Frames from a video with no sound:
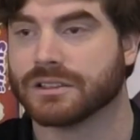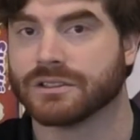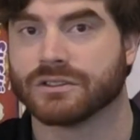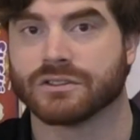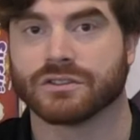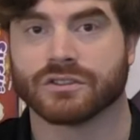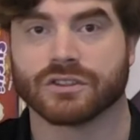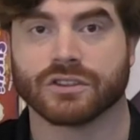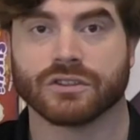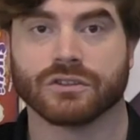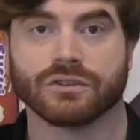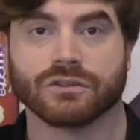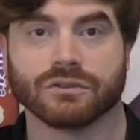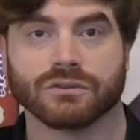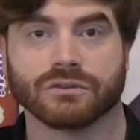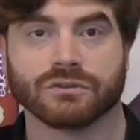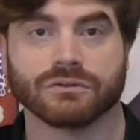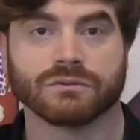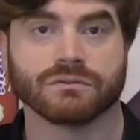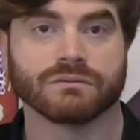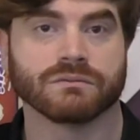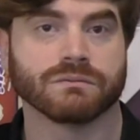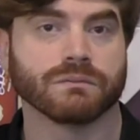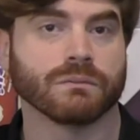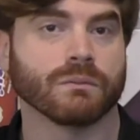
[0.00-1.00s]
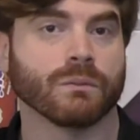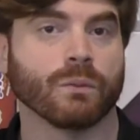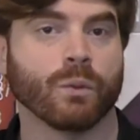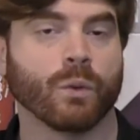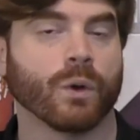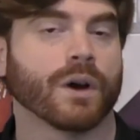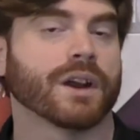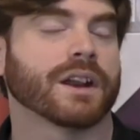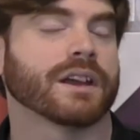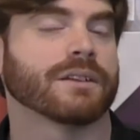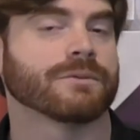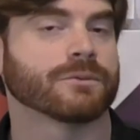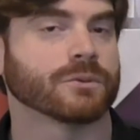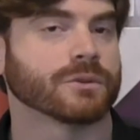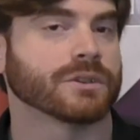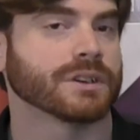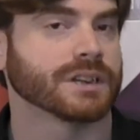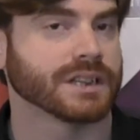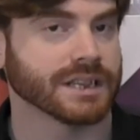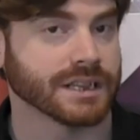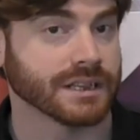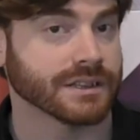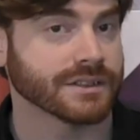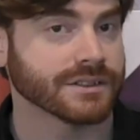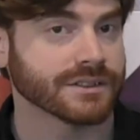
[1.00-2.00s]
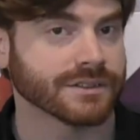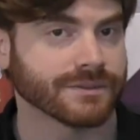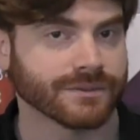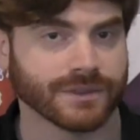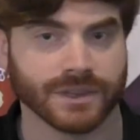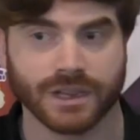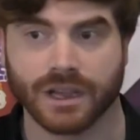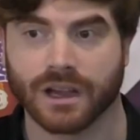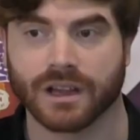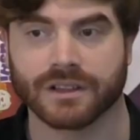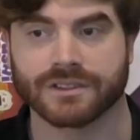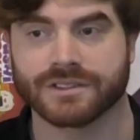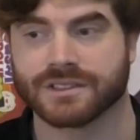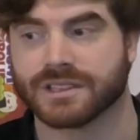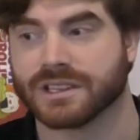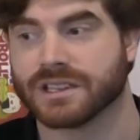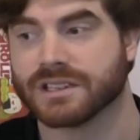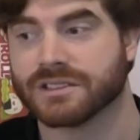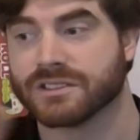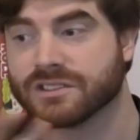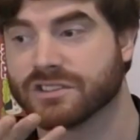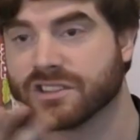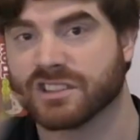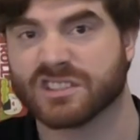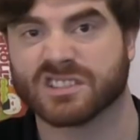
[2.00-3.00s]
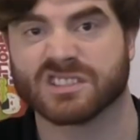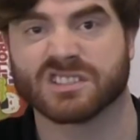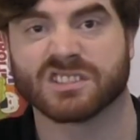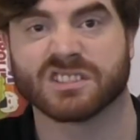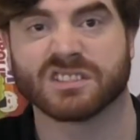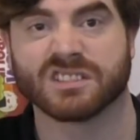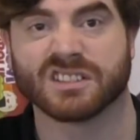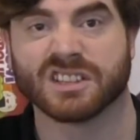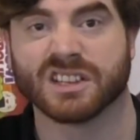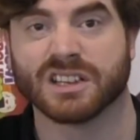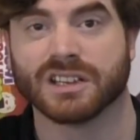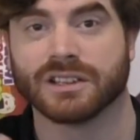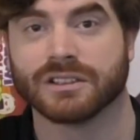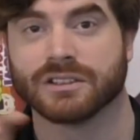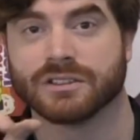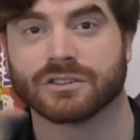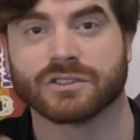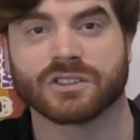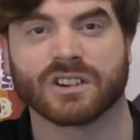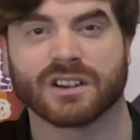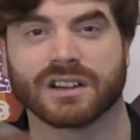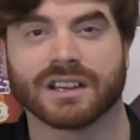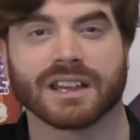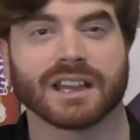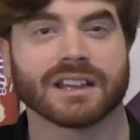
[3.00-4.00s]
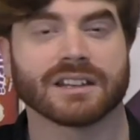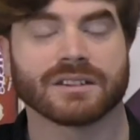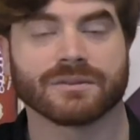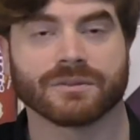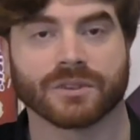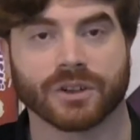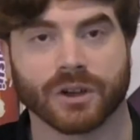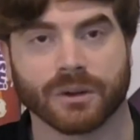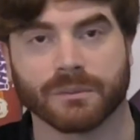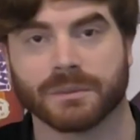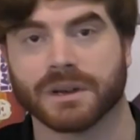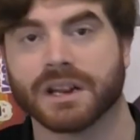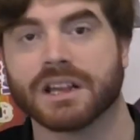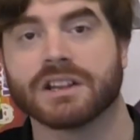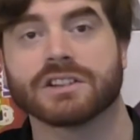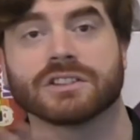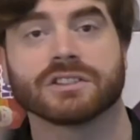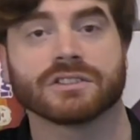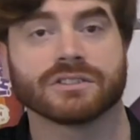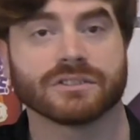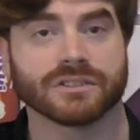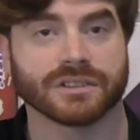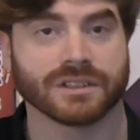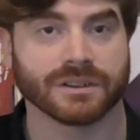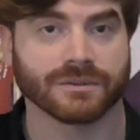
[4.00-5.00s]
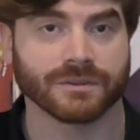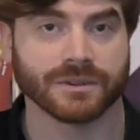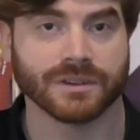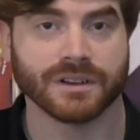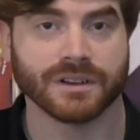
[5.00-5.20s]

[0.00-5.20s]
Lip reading: to whatever it is. For Yahtzee, it's just you're trying to get different combinations or different